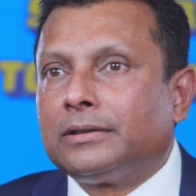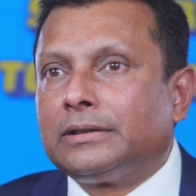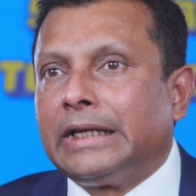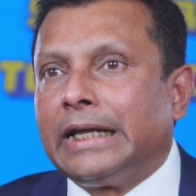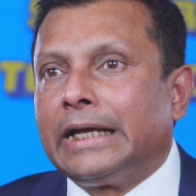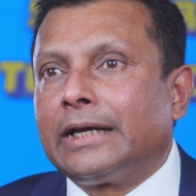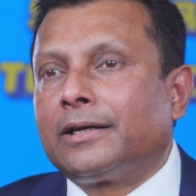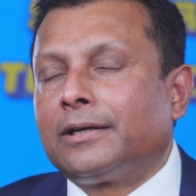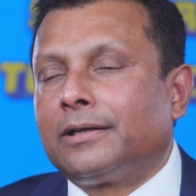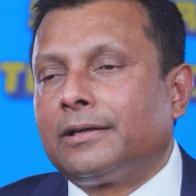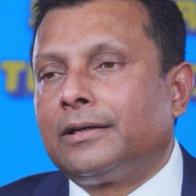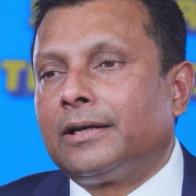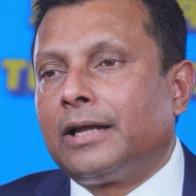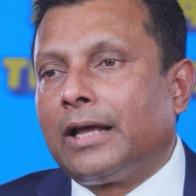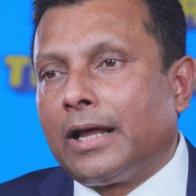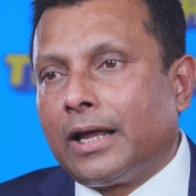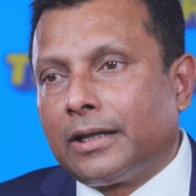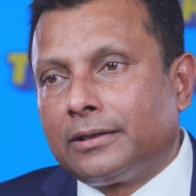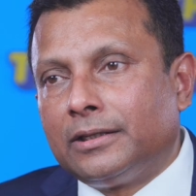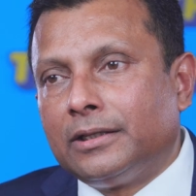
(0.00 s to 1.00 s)
taken
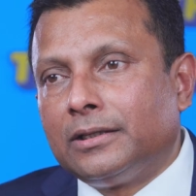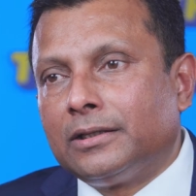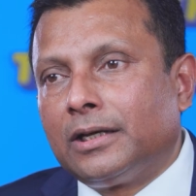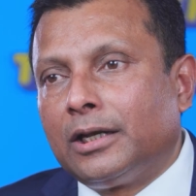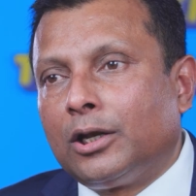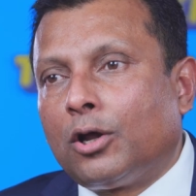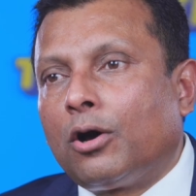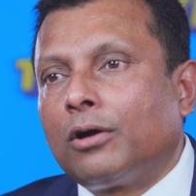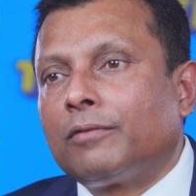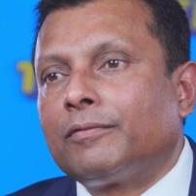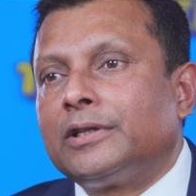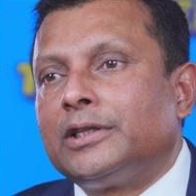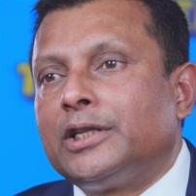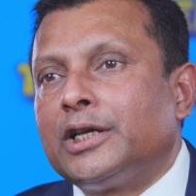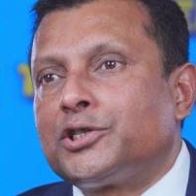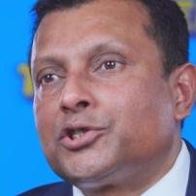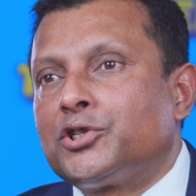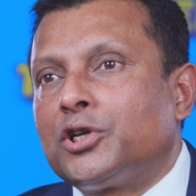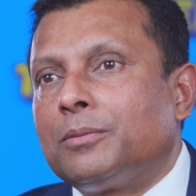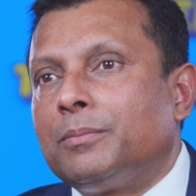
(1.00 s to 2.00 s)
along with the
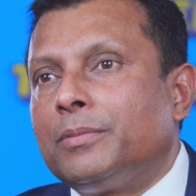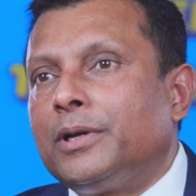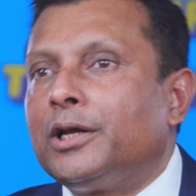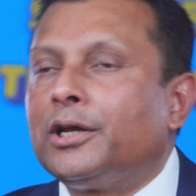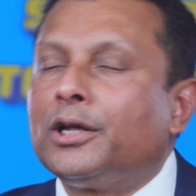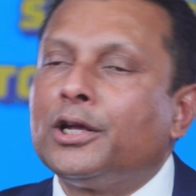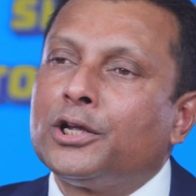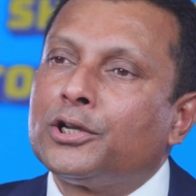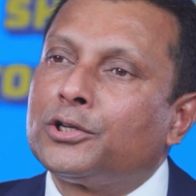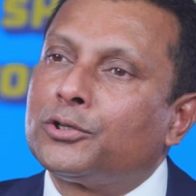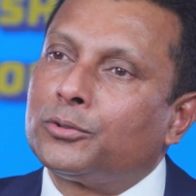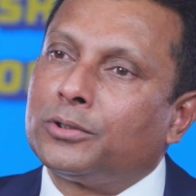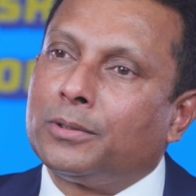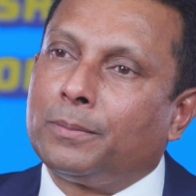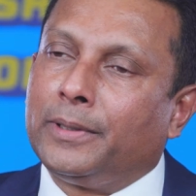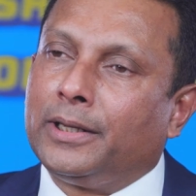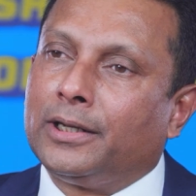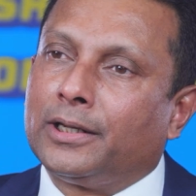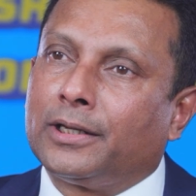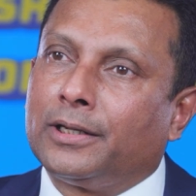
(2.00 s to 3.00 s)
HNB to the
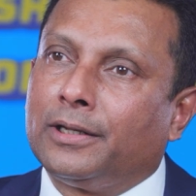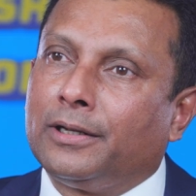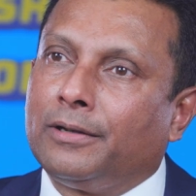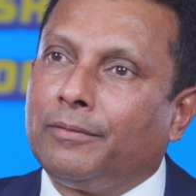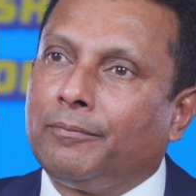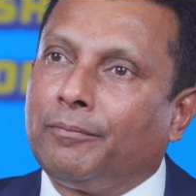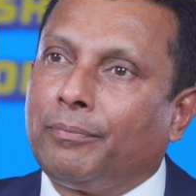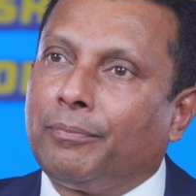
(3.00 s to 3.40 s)
pinnacle.